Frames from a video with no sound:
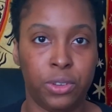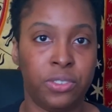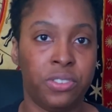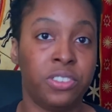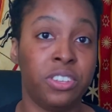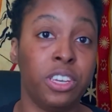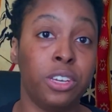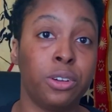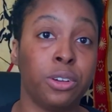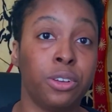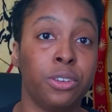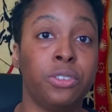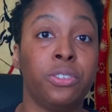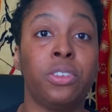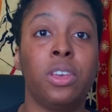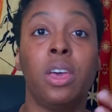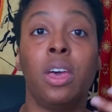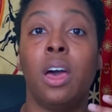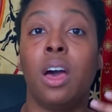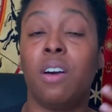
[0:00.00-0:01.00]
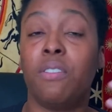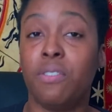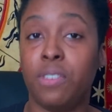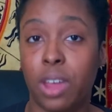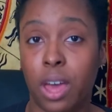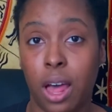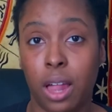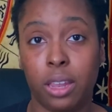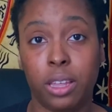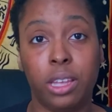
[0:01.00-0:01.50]
seekers of
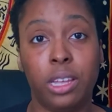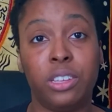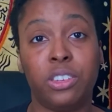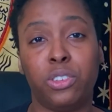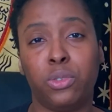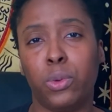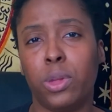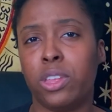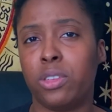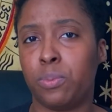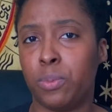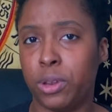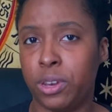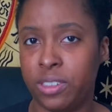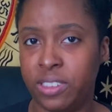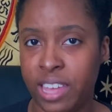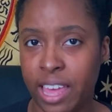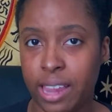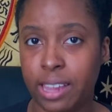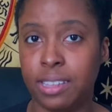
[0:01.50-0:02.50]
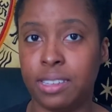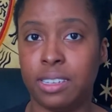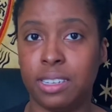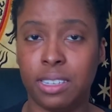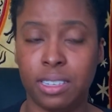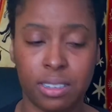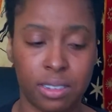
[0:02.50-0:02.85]
knowledge, as well as pretty talented.